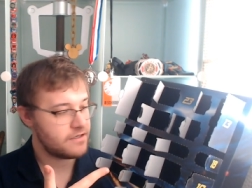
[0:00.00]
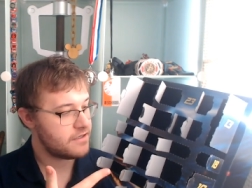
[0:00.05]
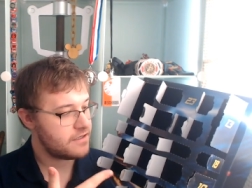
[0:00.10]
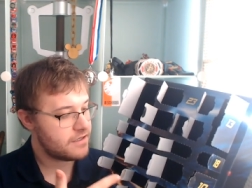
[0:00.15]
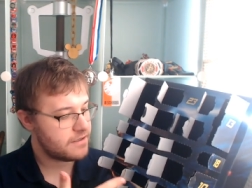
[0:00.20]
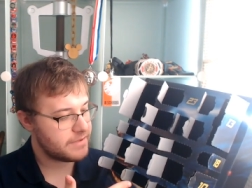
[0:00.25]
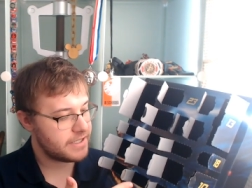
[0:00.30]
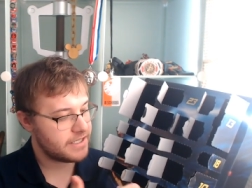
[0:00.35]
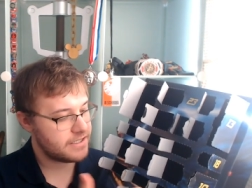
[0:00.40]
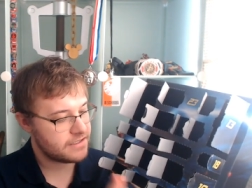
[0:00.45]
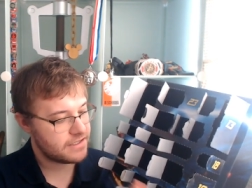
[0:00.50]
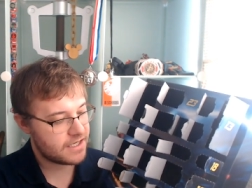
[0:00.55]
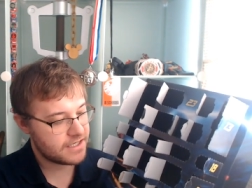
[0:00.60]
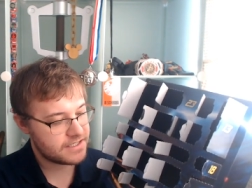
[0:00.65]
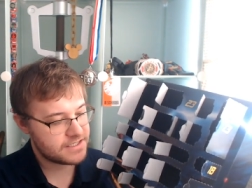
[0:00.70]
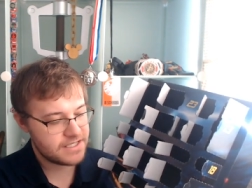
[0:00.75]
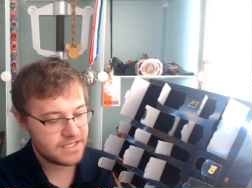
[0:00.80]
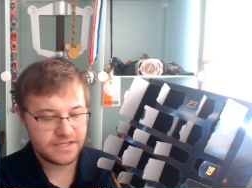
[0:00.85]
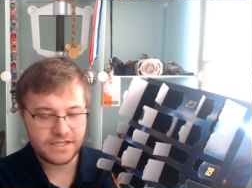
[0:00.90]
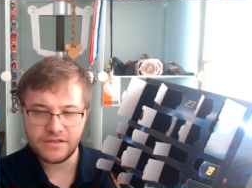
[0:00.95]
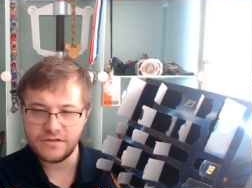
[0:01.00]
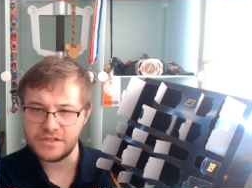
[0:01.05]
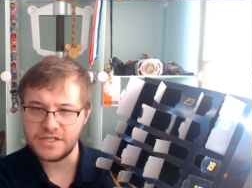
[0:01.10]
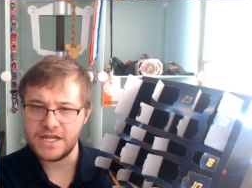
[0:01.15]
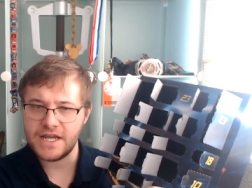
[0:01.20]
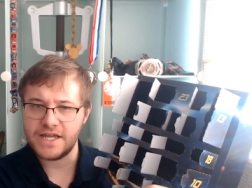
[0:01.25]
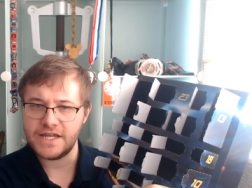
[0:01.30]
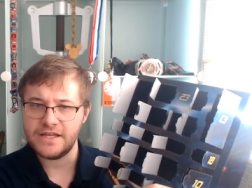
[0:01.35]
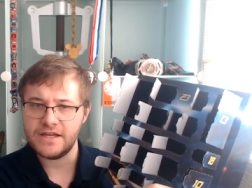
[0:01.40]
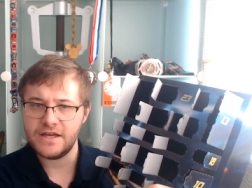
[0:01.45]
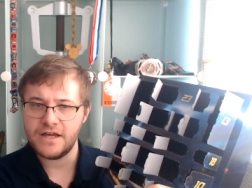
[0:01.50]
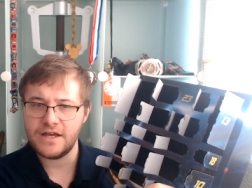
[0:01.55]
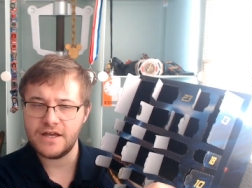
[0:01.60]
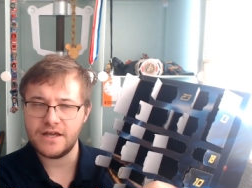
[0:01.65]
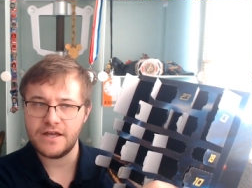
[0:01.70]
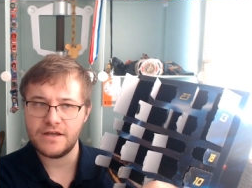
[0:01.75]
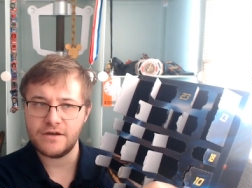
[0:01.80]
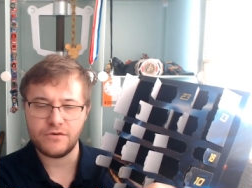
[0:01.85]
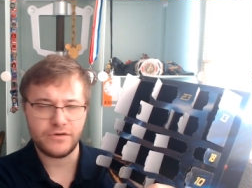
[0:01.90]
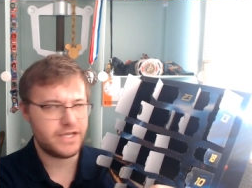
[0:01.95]
I mean, like I said the other day,
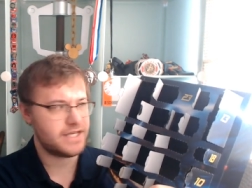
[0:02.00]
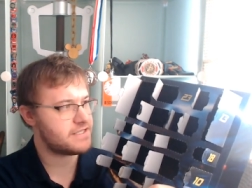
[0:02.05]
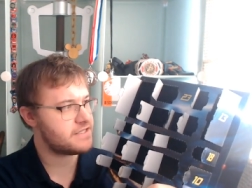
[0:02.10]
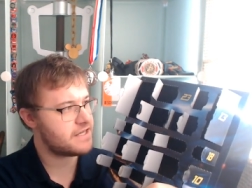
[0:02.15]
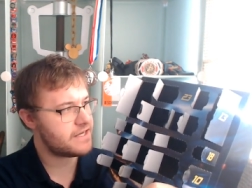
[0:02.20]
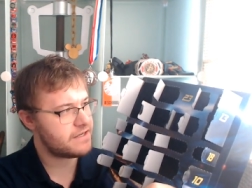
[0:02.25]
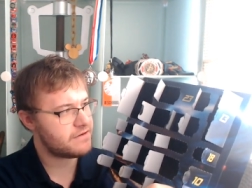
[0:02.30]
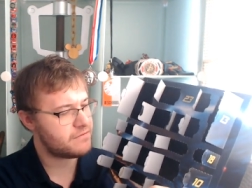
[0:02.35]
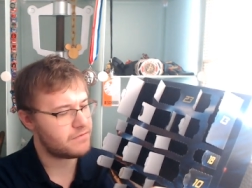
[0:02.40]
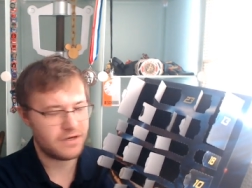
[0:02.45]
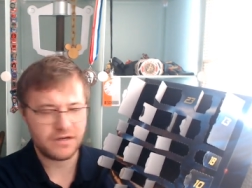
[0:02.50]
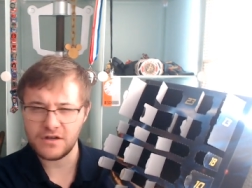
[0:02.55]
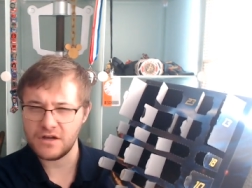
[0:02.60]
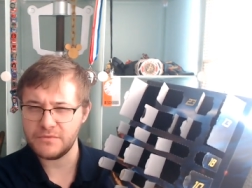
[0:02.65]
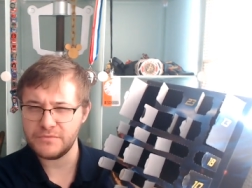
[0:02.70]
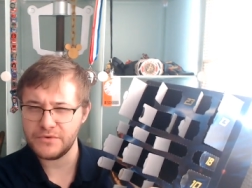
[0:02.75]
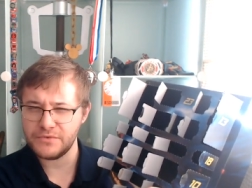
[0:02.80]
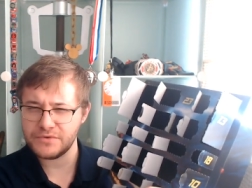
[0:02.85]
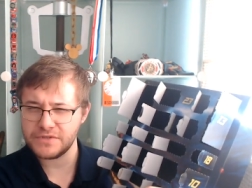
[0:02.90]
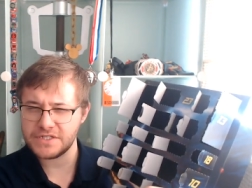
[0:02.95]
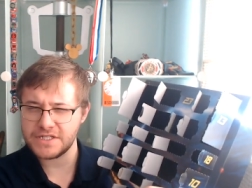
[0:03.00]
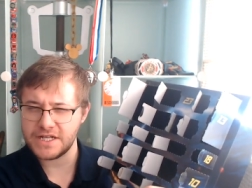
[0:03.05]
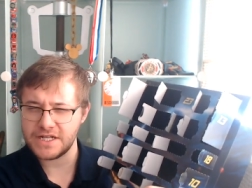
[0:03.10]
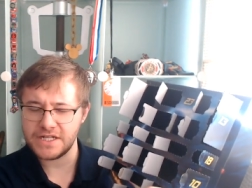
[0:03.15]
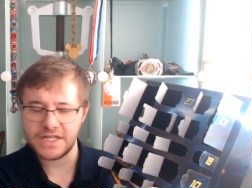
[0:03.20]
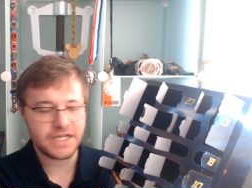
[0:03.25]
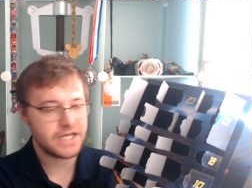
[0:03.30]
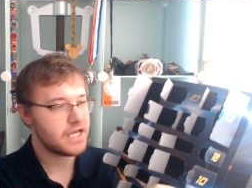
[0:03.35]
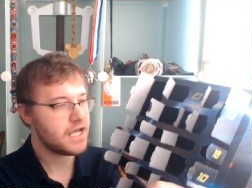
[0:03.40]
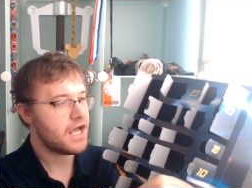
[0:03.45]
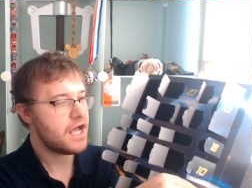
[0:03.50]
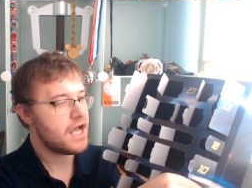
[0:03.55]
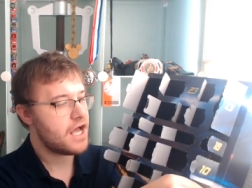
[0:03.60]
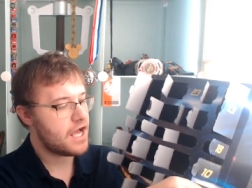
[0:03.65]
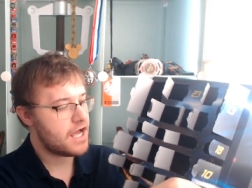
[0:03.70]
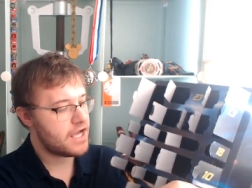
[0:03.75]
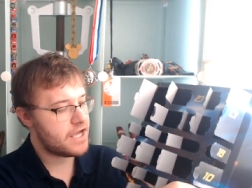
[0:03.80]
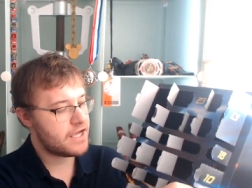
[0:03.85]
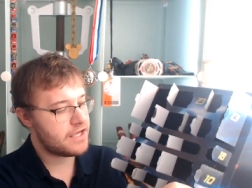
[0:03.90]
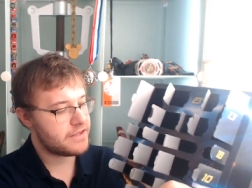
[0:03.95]
uh, or yesterday, well, I can't remember what I said in
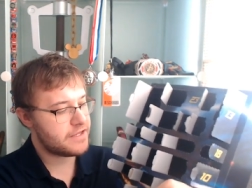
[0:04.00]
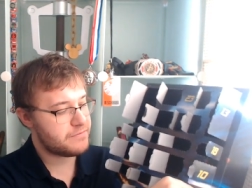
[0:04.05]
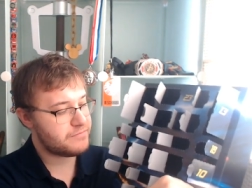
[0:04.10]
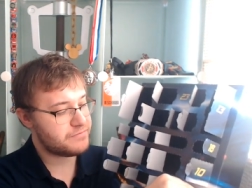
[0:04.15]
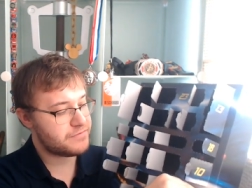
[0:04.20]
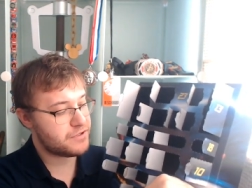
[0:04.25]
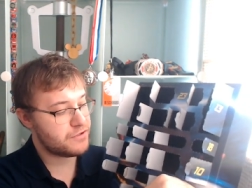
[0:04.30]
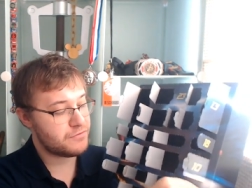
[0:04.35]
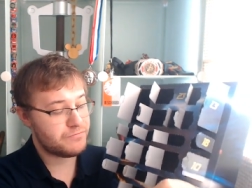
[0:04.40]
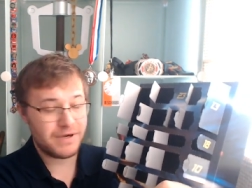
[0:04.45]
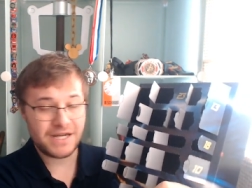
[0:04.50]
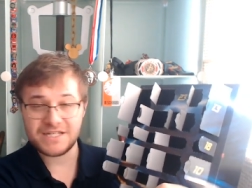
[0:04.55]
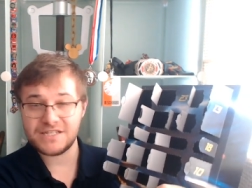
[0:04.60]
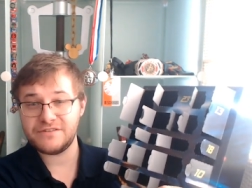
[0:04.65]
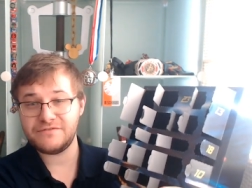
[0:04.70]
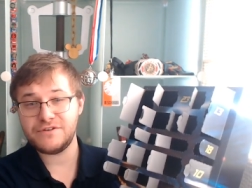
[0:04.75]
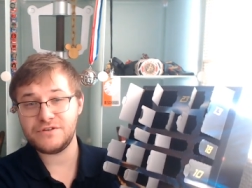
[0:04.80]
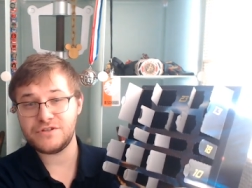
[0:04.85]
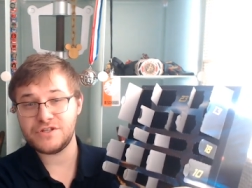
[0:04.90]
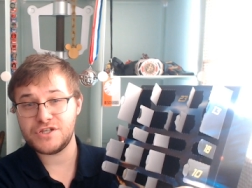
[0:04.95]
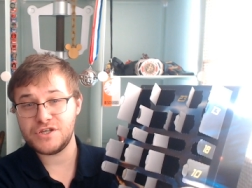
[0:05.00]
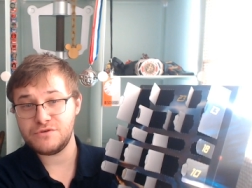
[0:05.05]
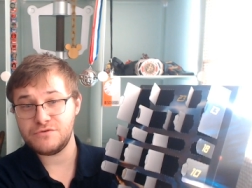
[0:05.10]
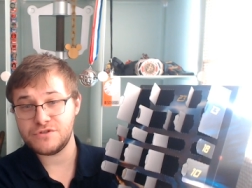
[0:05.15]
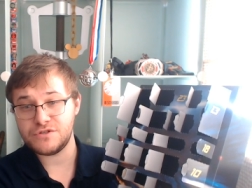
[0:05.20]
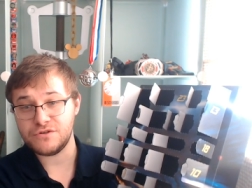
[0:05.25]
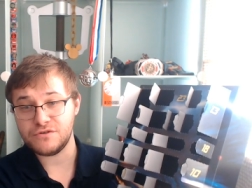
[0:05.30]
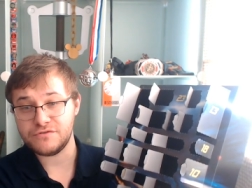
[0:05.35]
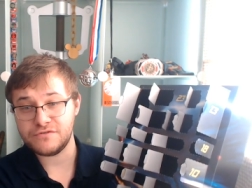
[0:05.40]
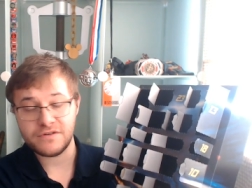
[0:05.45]
there Uh, they do Back to the Future 2 stuff.